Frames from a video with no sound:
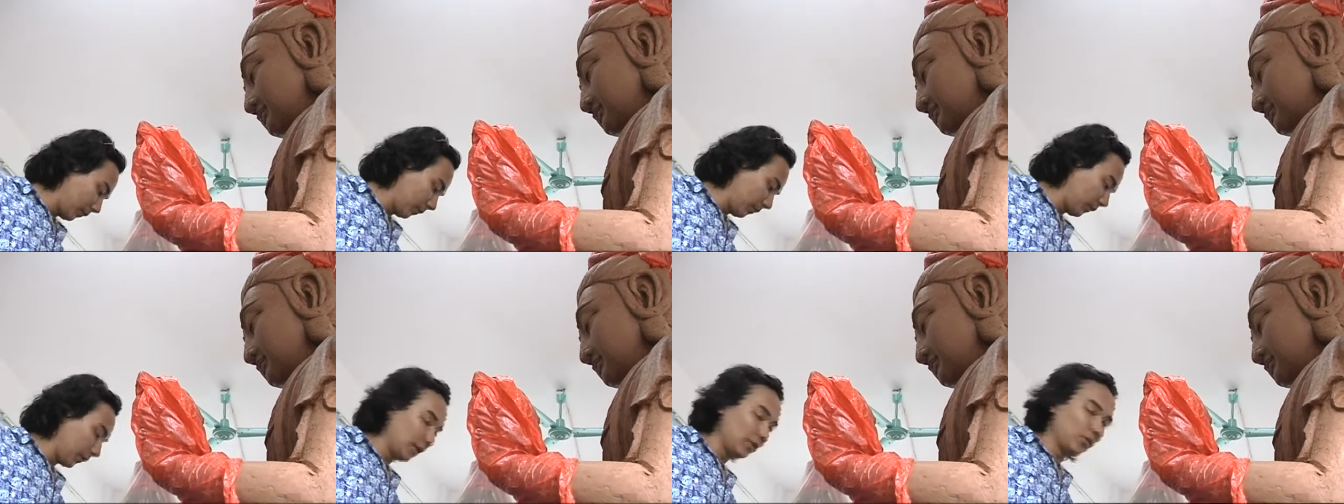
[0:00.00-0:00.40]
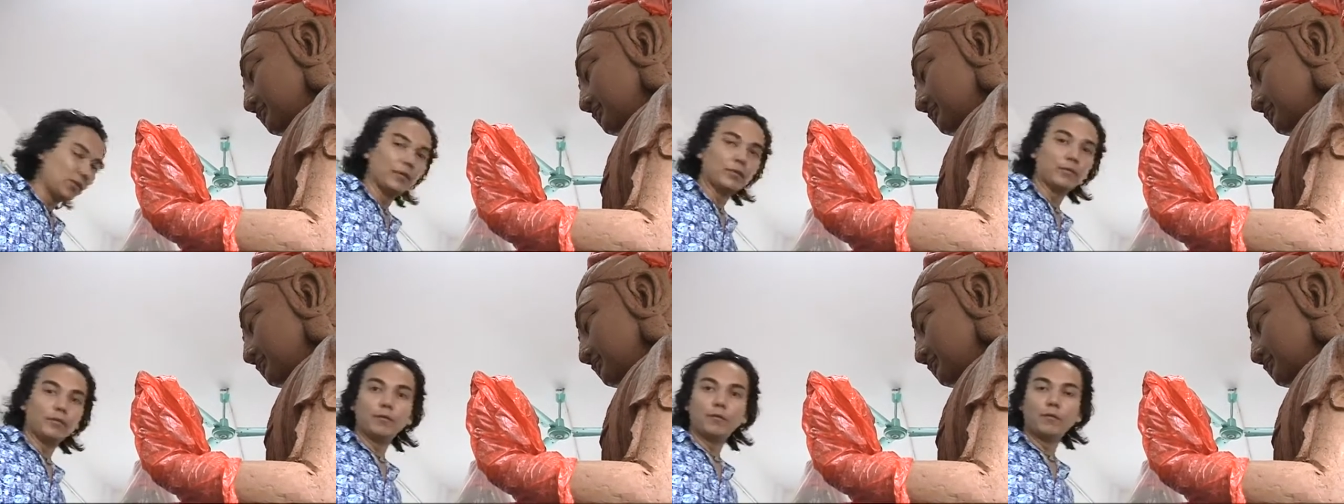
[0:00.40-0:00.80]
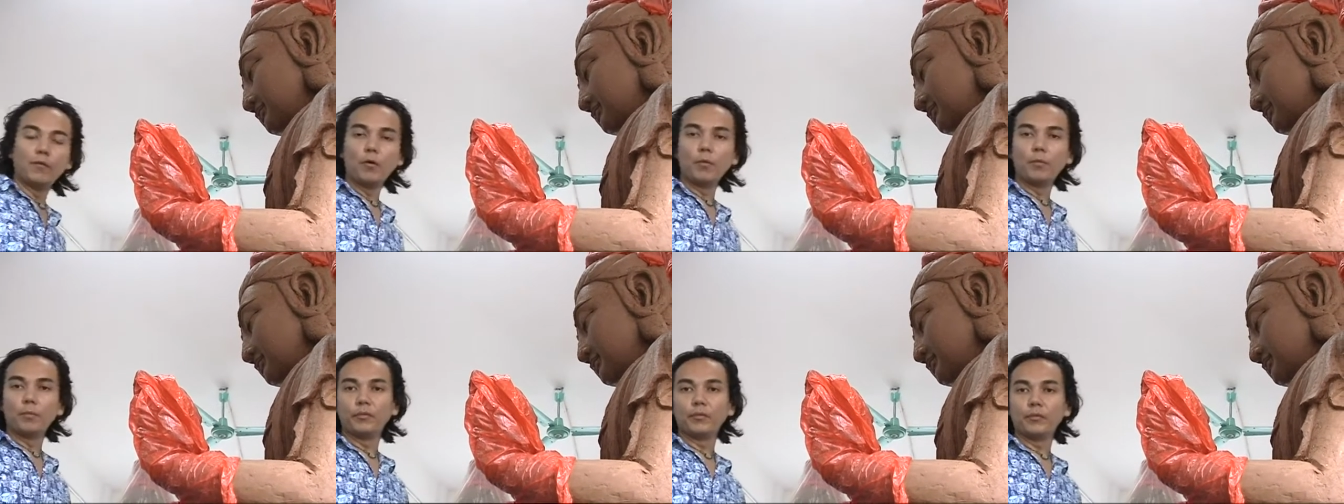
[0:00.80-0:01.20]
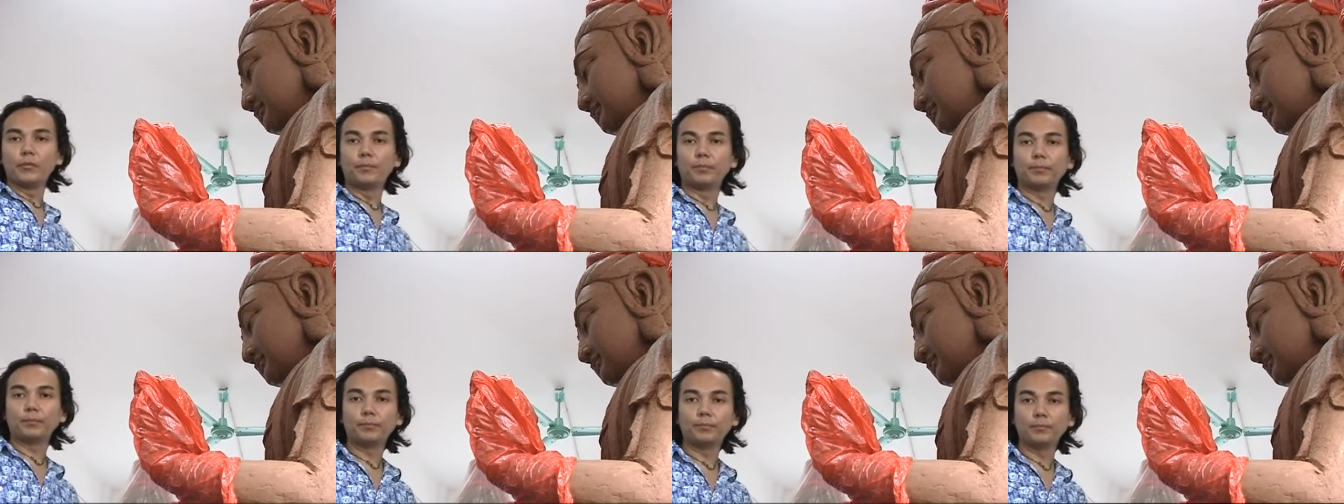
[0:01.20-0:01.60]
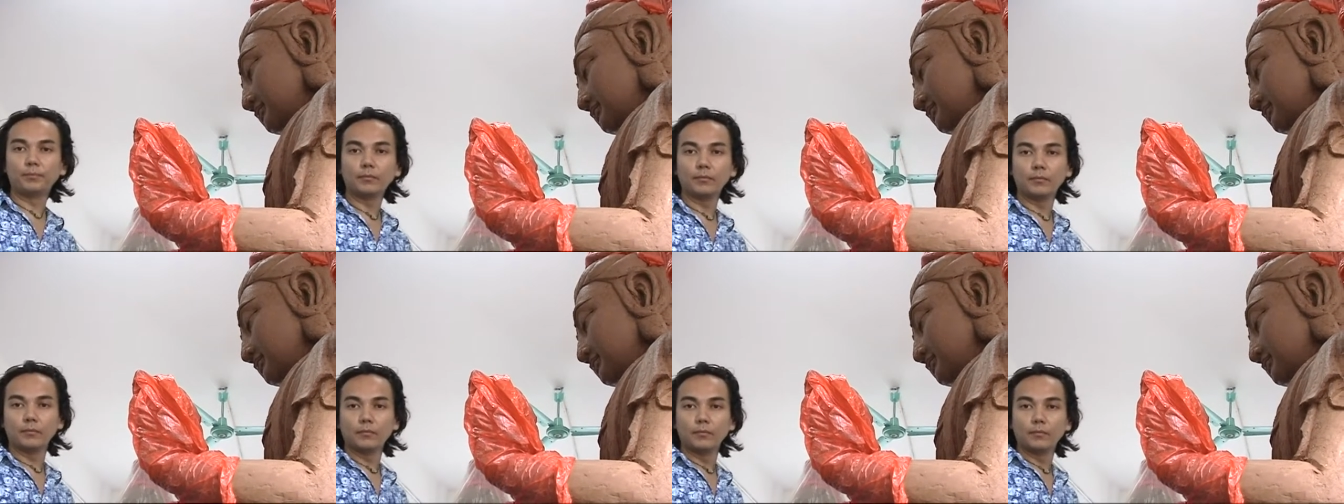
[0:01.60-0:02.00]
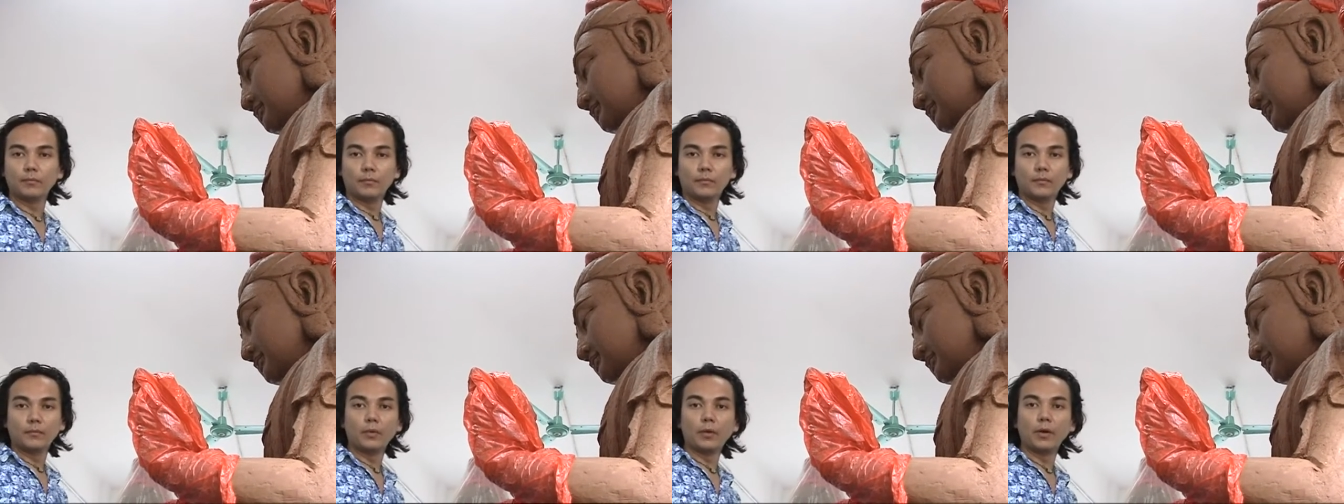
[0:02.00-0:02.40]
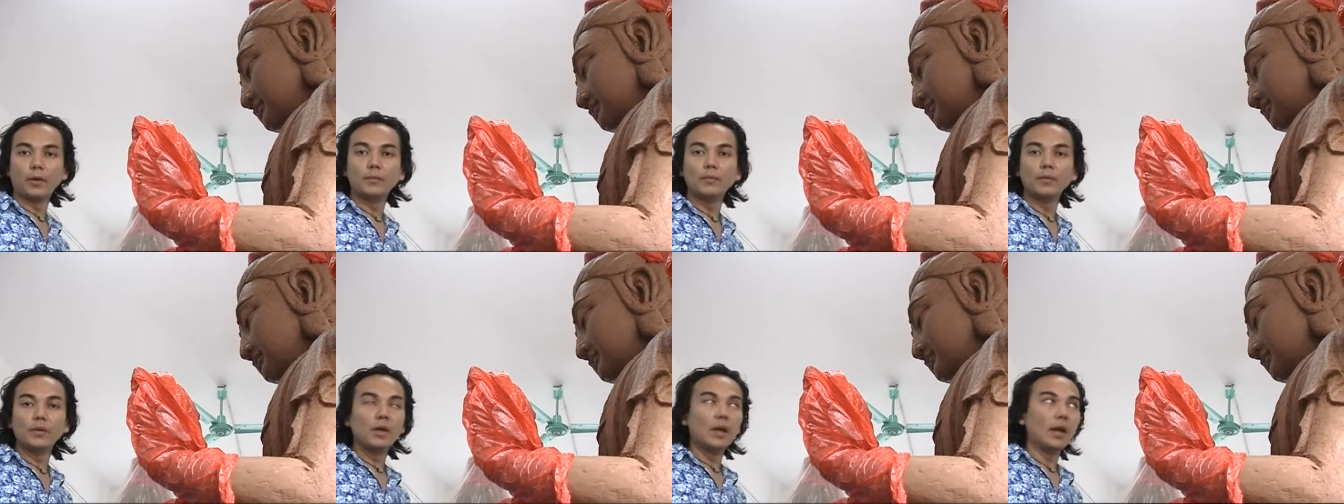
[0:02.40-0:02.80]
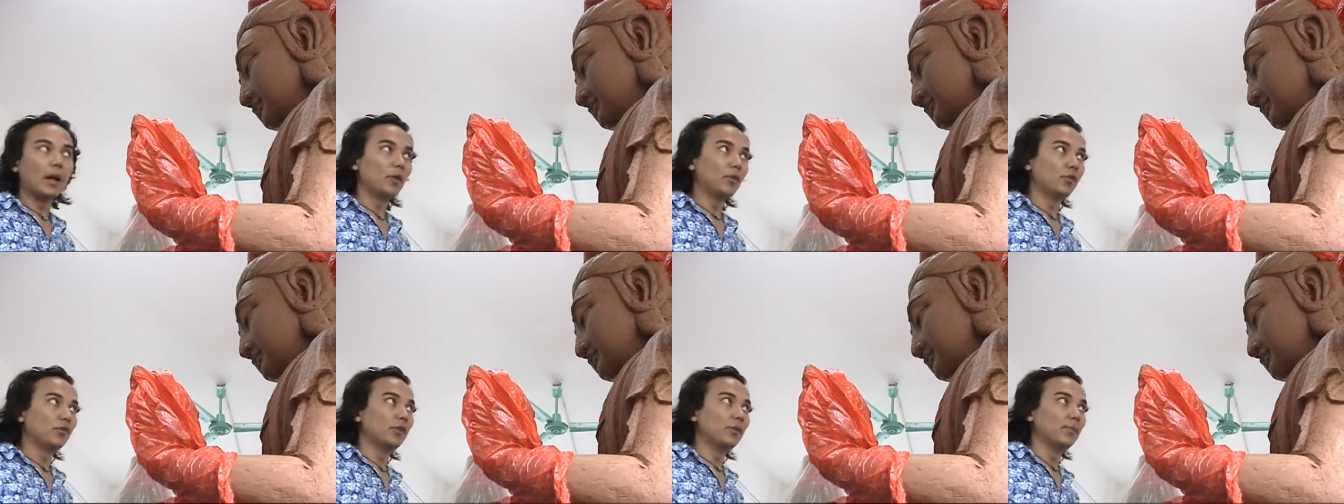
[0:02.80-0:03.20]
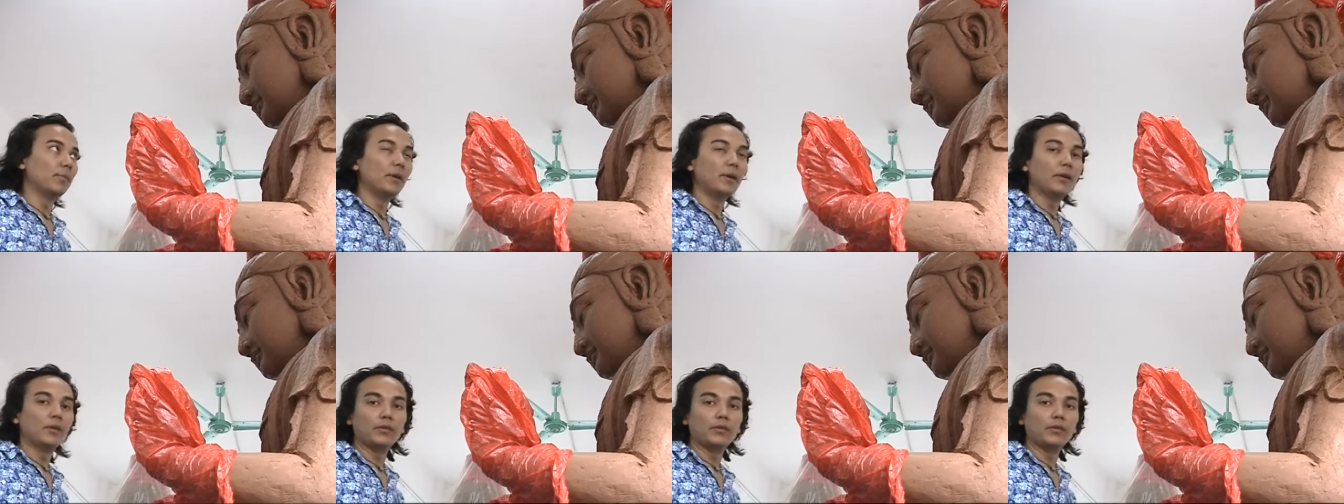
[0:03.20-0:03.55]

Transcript: in different forms, right? And she appears